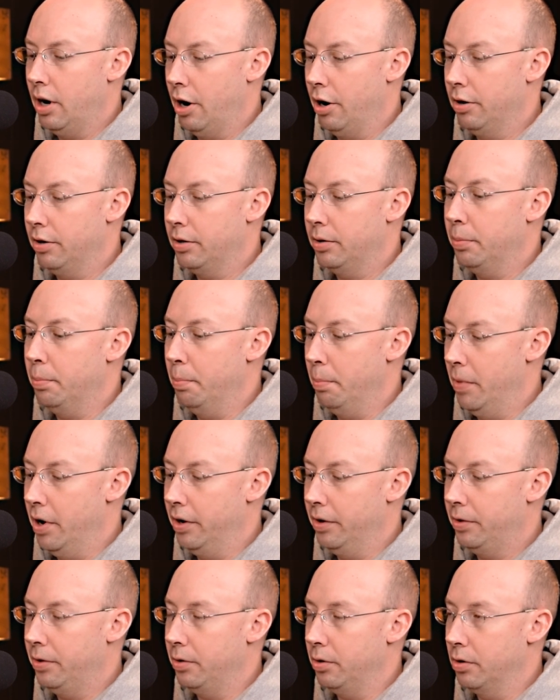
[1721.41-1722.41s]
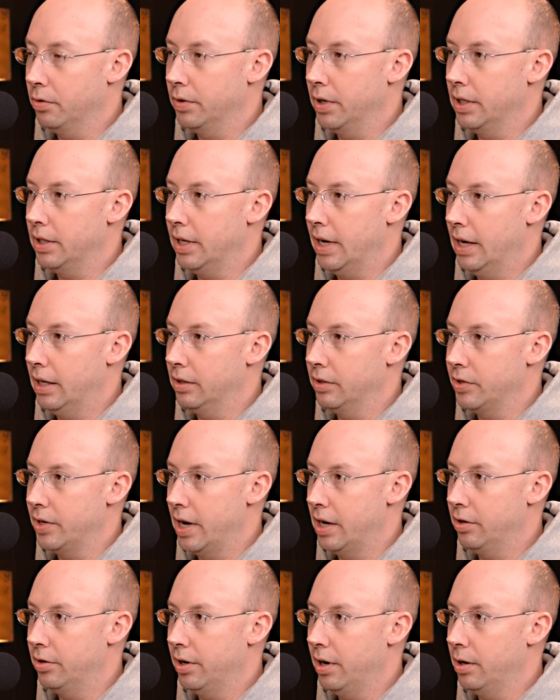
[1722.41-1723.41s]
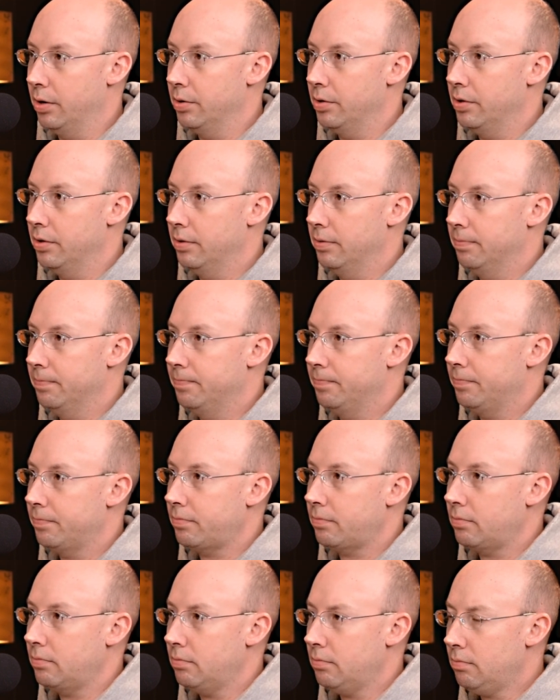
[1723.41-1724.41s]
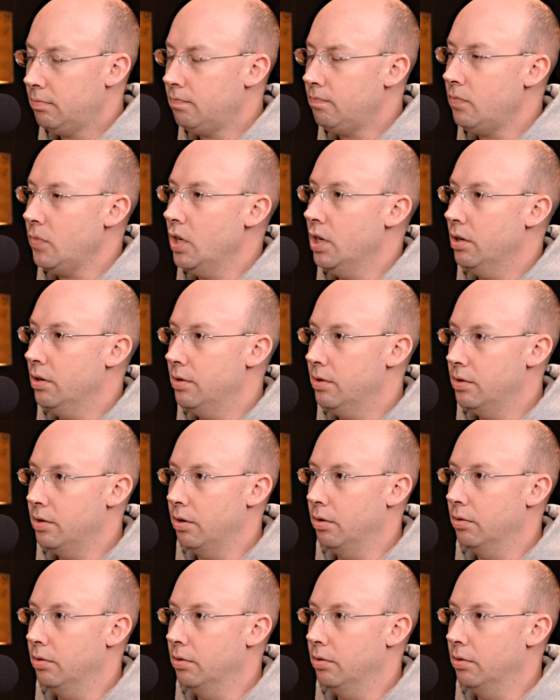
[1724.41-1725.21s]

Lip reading: Art Month over at the Alexander House. So